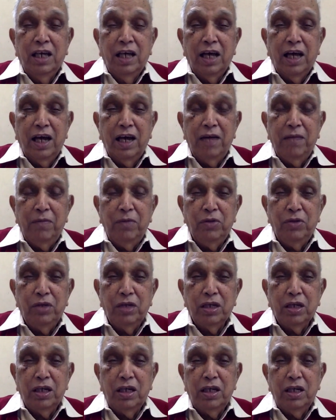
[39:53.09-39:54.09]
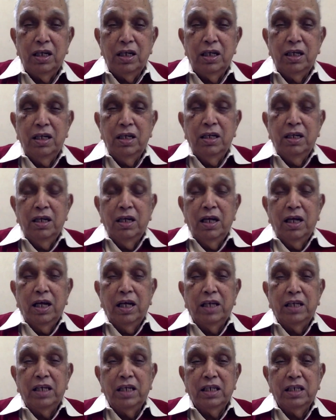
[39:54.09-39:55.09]
and musical
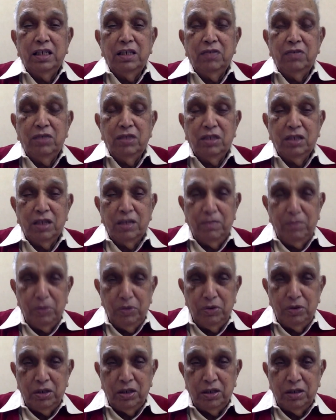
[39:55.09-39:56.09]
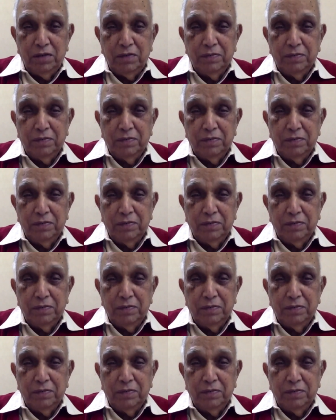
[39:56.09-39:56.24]
attractiveness or beauty.